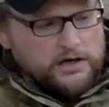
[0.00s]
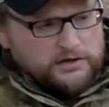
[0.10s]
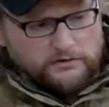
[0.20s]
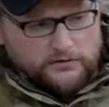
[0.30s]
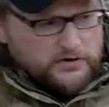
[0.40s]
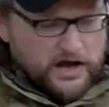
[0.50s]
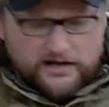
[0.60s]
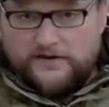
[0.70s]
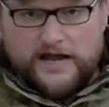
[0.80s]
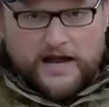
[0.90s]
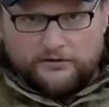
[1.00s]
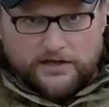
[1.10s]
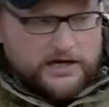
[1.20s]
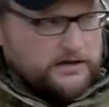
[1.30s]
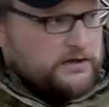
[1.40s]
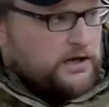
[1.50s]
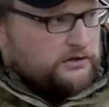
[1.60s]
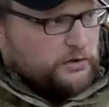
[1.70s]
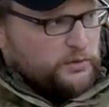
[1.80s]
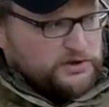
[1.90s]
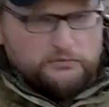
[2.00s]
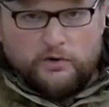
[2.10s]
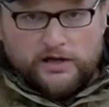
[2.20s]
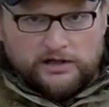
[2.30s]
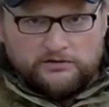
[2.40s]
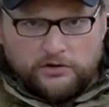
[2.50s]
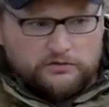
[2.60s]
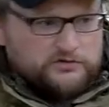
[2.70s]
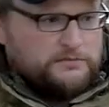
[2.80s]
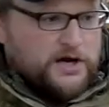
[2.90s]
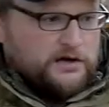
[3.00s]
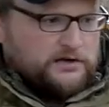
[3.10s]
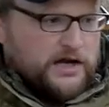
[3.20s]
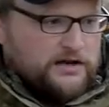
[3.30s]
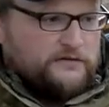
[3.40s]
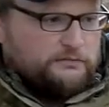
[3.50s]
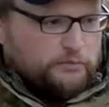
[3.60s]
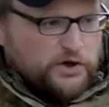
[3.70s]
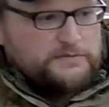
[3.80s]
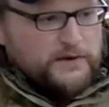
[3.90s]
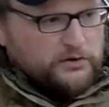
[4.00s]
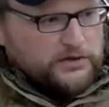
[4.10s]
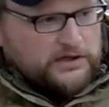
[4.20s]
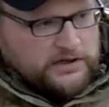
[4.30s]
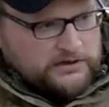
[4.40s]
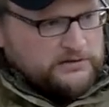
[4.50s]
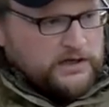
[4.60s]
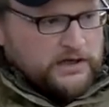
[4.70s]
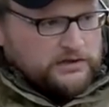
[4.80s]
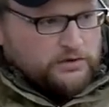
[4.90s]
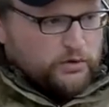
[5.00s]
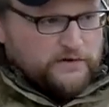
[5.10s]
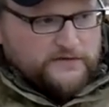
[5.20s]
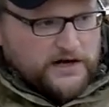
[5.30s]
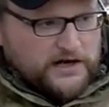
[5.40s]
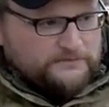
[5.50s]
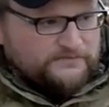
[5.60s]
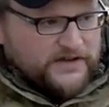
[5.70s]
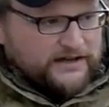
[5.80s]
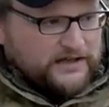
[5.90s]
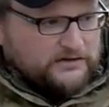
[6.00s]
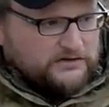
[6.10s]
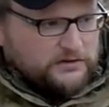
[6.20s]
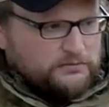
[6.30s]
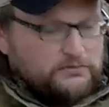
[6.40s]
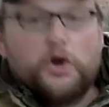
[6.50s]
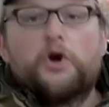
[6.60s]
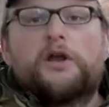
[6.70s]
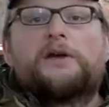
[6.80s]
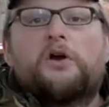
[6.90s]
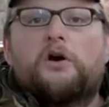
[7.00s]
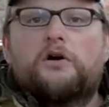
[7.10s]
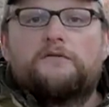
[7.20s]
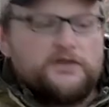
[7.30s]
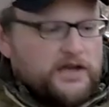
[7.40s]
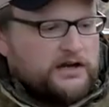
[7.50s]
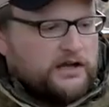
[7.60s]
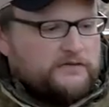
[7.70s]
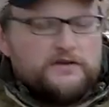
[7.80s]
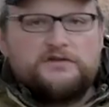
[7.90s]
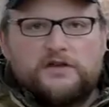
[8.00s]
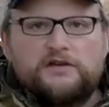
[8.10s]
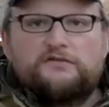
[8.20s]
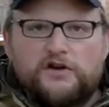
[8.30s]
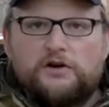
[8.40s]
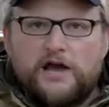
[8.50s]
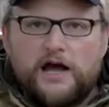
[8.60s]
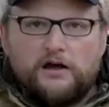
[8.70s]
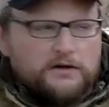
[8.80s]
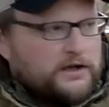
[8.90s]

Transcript: so they're not even out yet. So we did run into some kind of bridge building and sort of, I guess, some learning curve to kind of getting these things figured out.